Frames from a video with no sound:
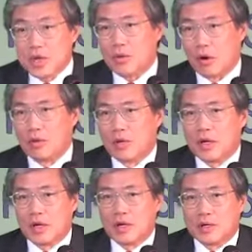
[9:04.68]
zero,
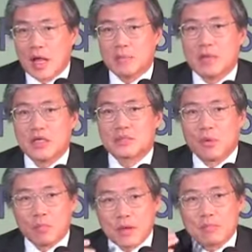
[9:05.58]
that
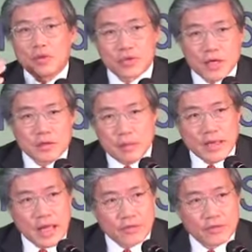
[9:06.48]
means more people are trying to
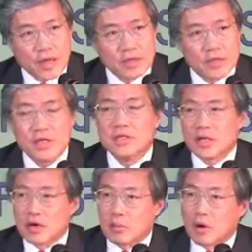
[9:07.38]
pay down debt
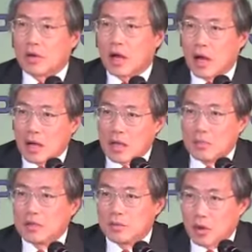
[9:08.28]
instead of
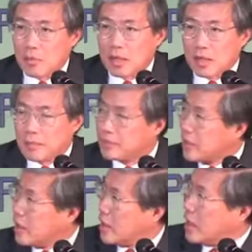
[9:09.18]
coming to borrow money.
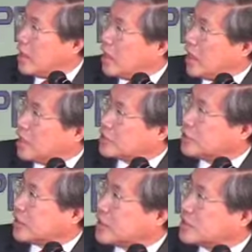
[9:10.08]
And
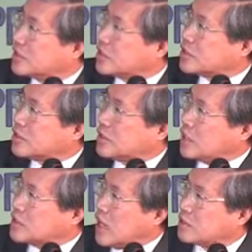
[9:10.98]
as you can see, as
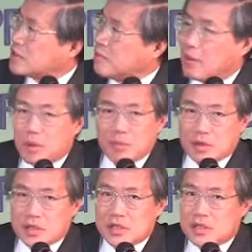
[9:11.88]
soon as the housing bubble
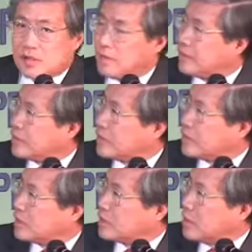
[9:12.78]
burst,
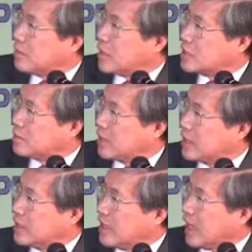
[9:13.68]
number has
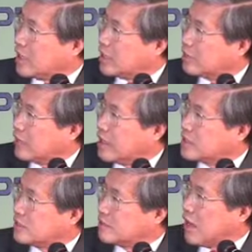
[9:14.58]
been in a negative
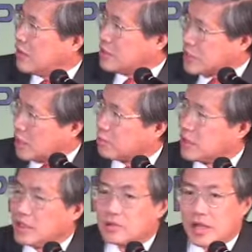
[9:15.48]
range, very
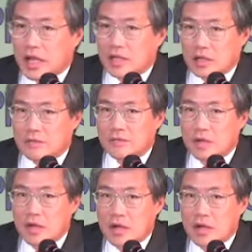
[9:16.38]
sharply into negative.